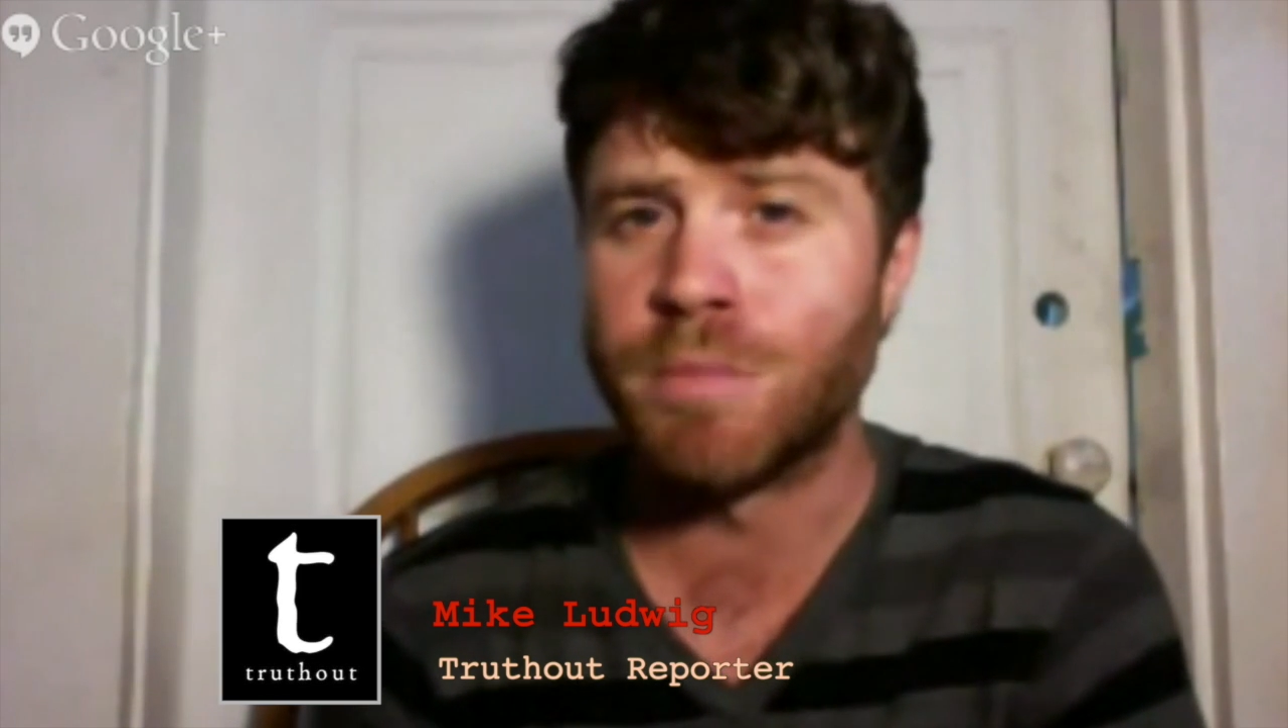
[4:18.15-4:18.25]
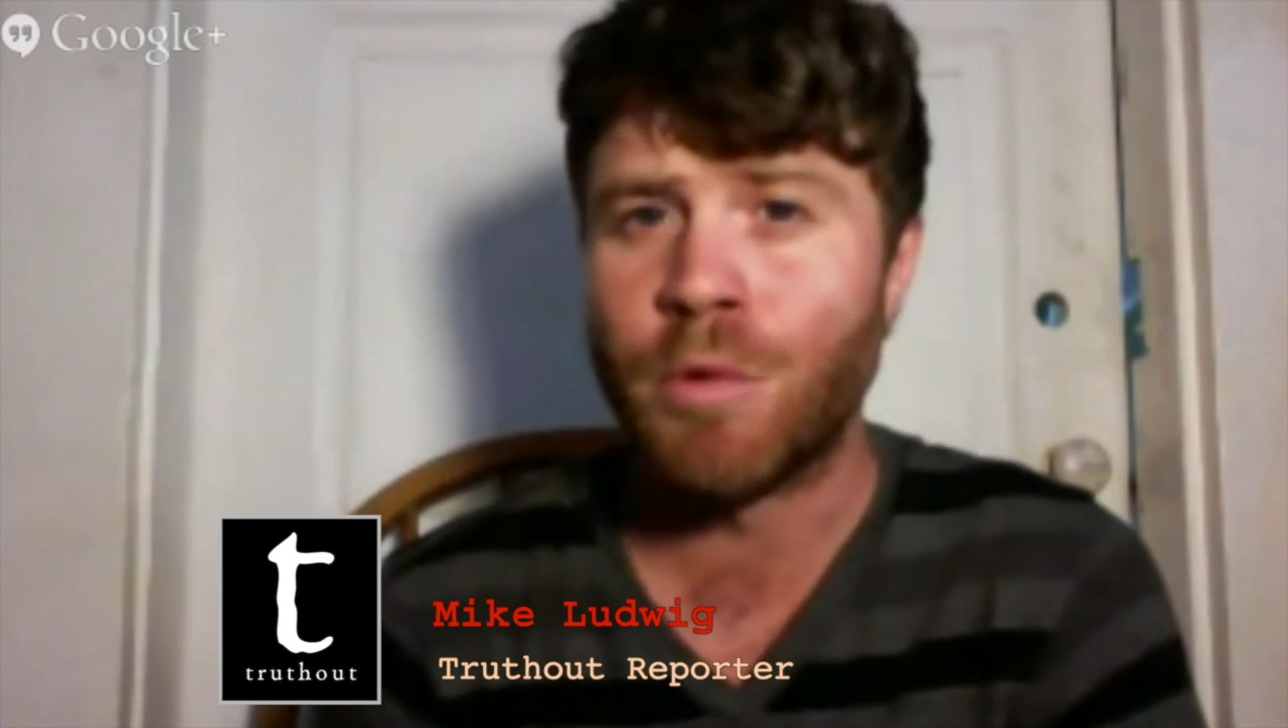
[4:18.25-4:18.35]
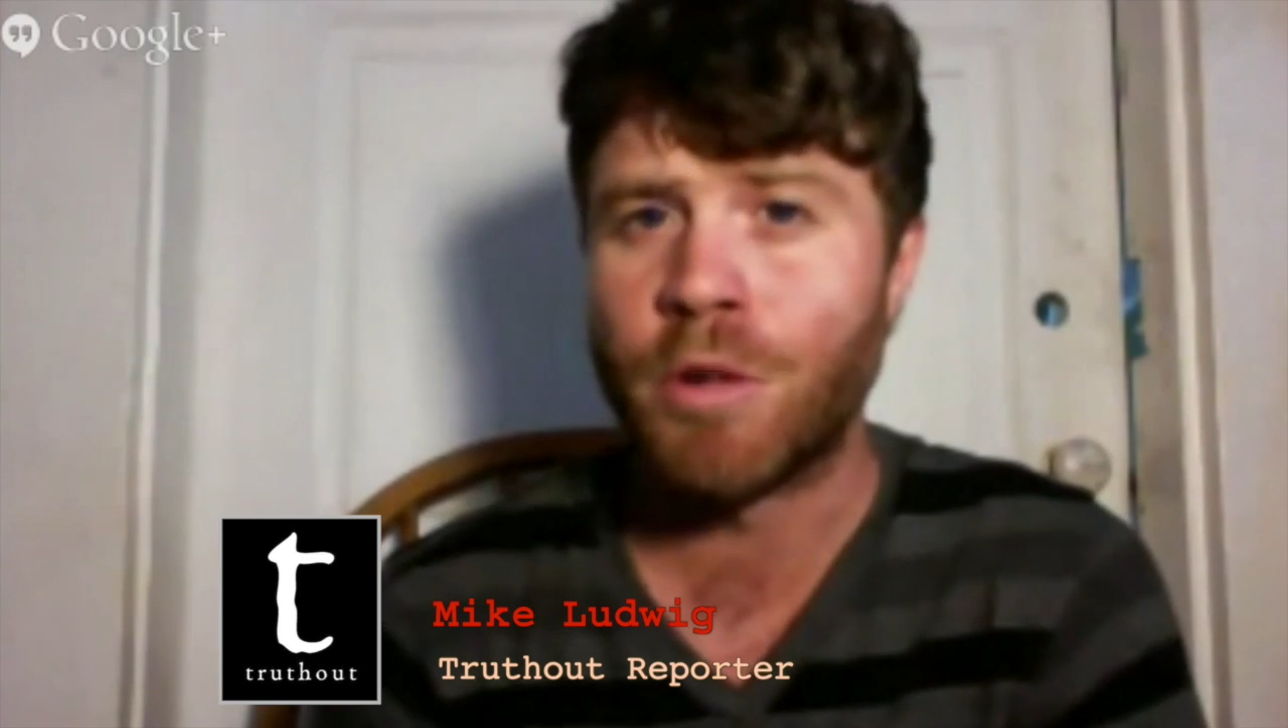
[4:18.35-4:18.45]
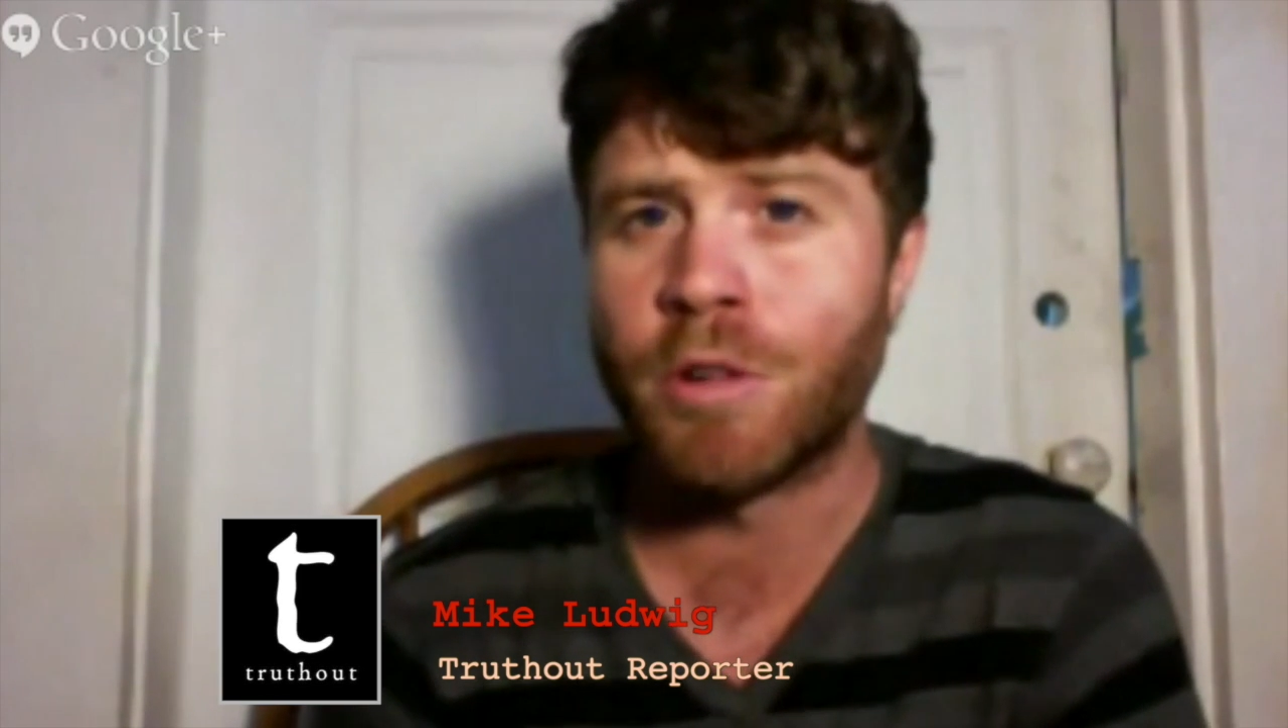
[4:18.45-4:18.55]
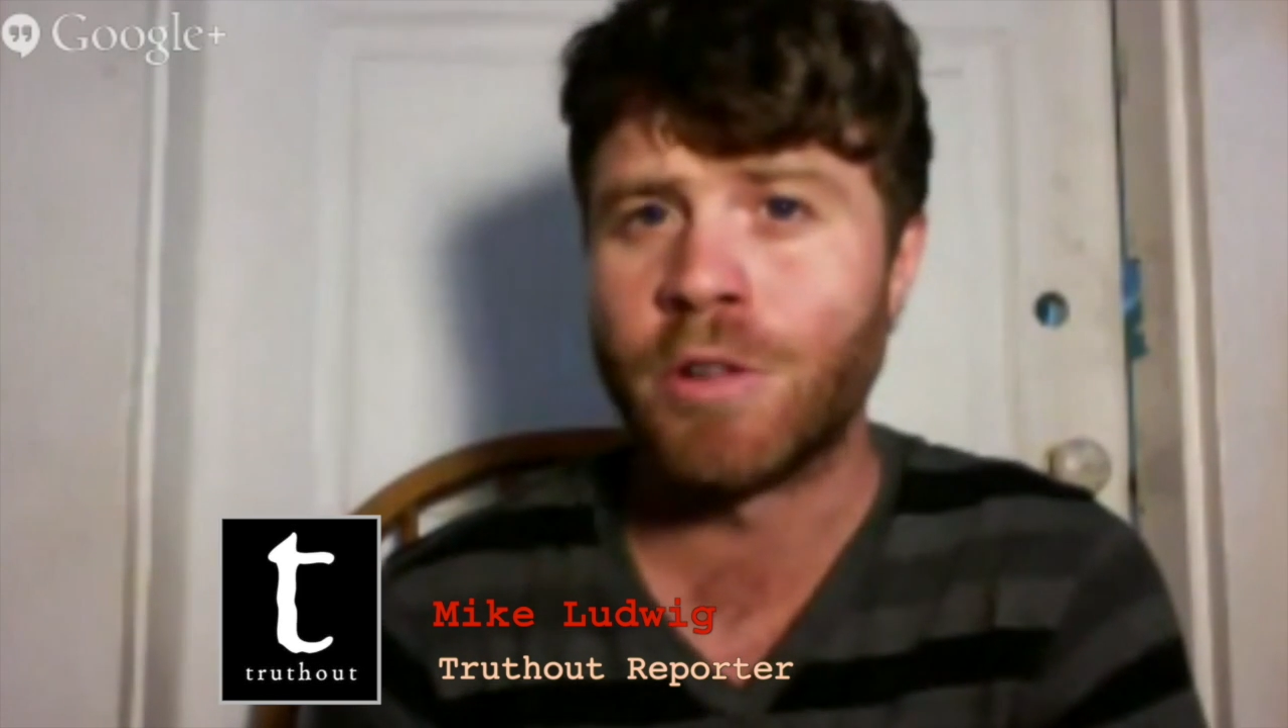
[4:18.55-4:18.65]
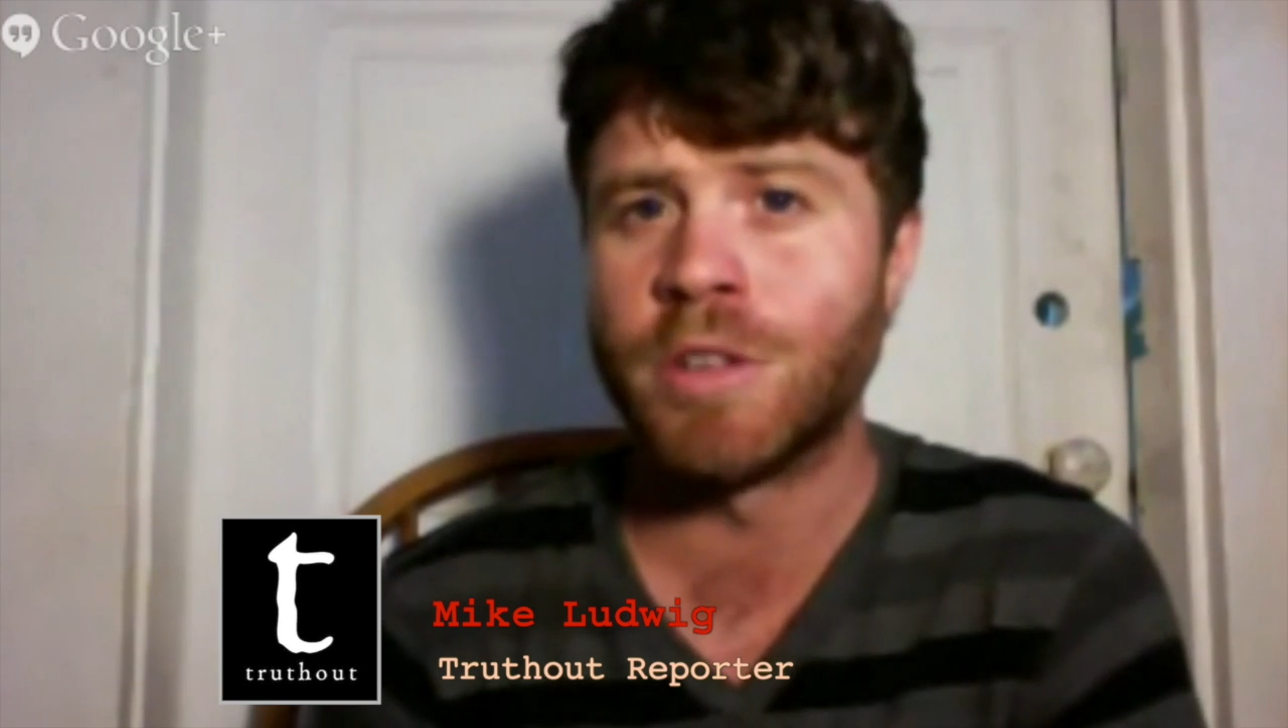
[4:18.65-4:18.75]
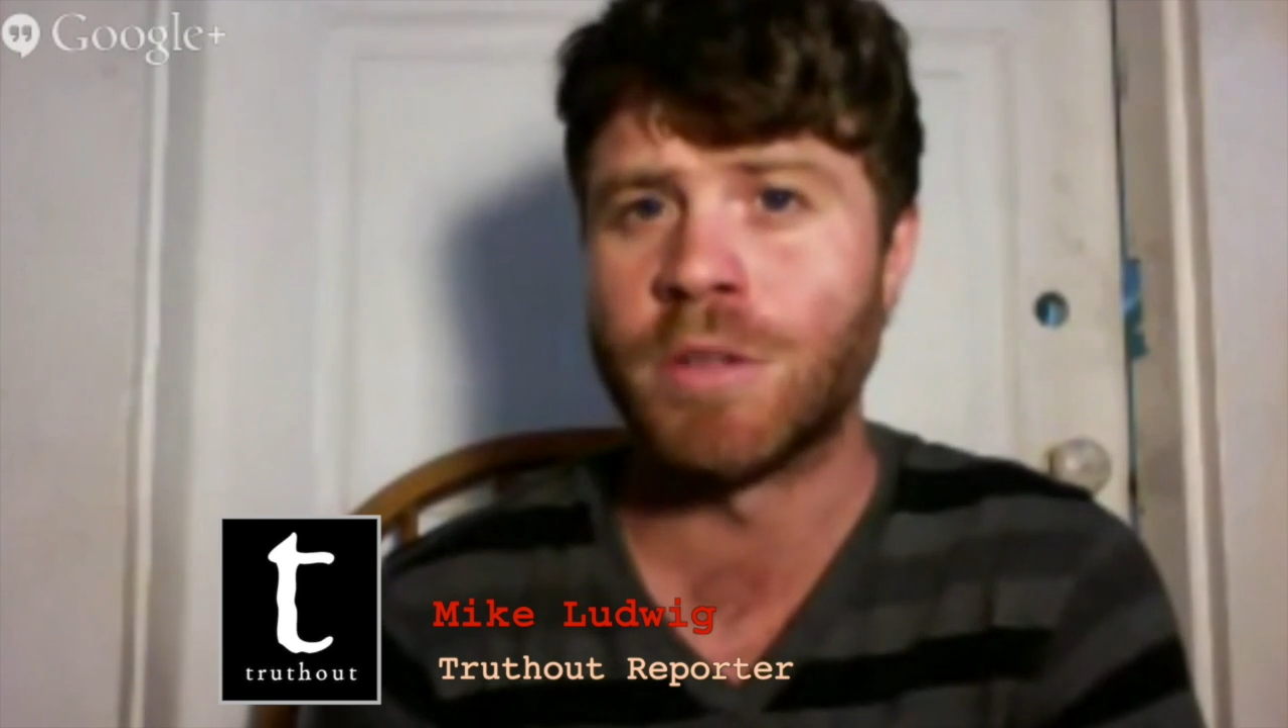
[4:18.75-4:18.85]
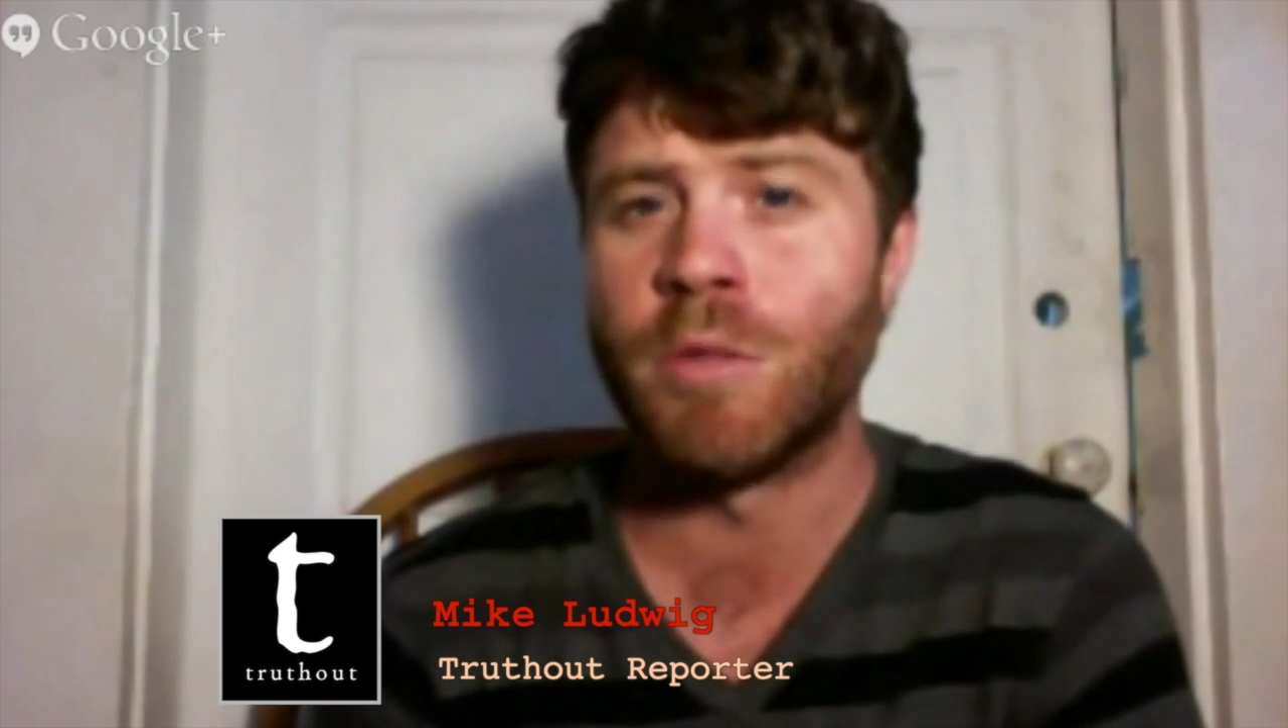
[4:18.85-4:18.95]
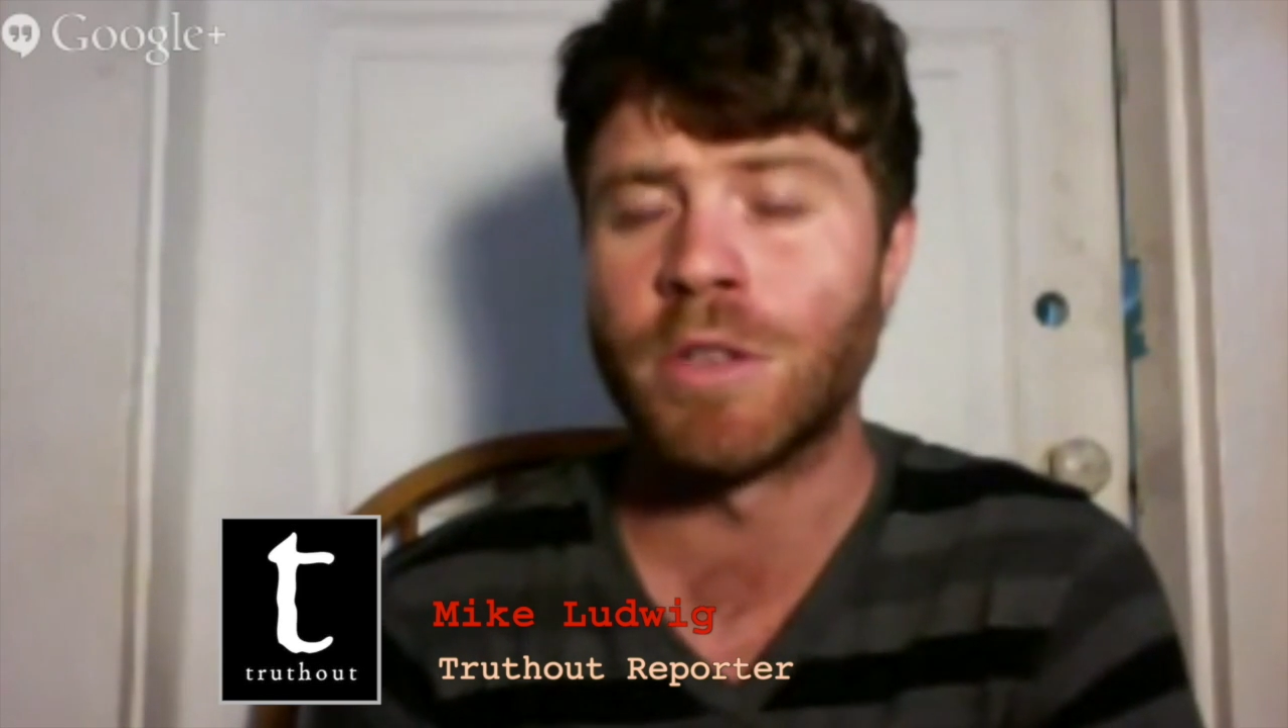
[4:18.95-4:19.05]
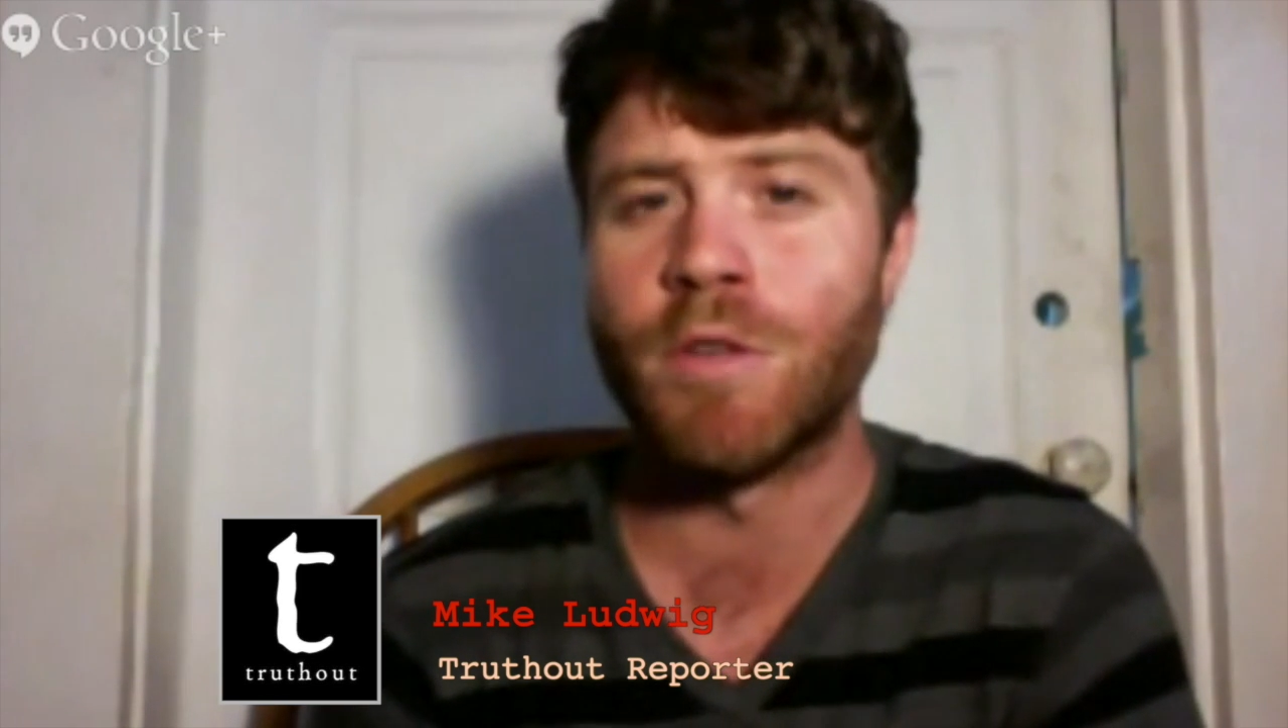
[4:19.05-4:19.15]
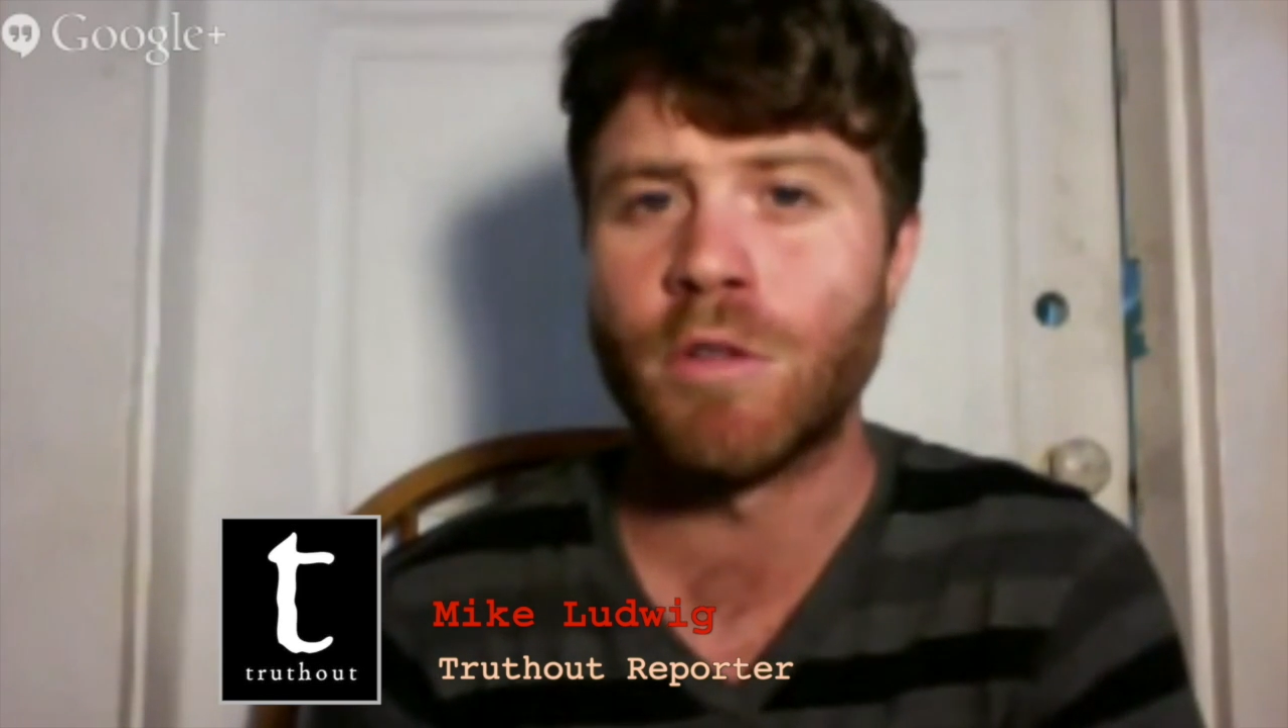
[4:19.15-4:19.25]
supporters and most